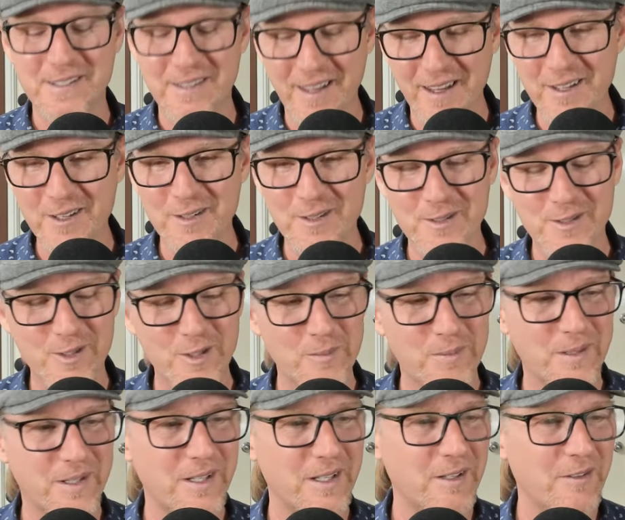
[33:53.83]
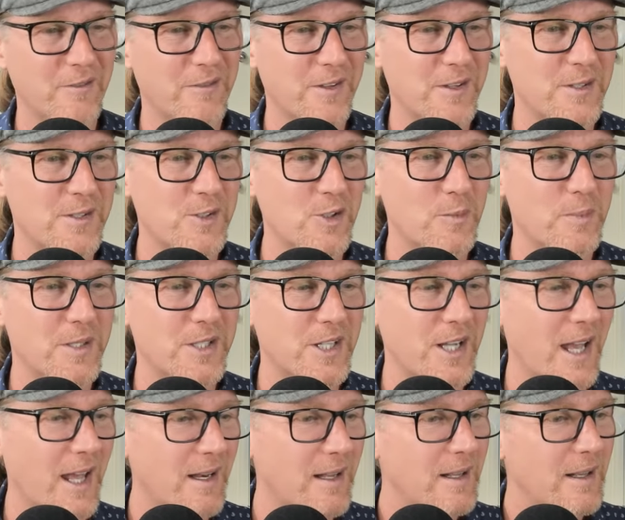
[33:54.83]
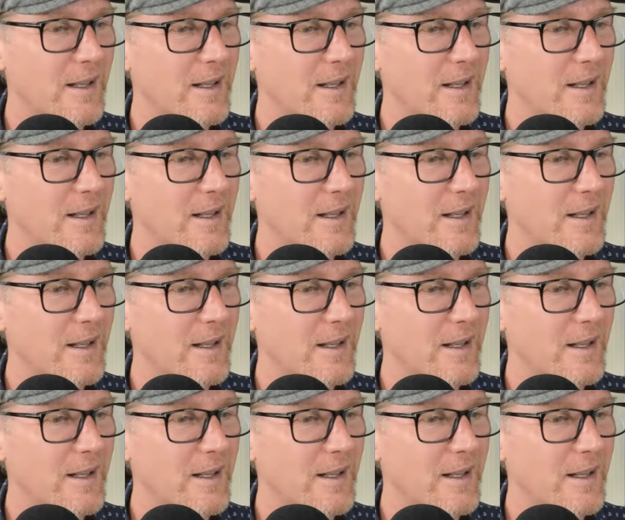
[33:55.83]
Thank you, Super King, for the super chat.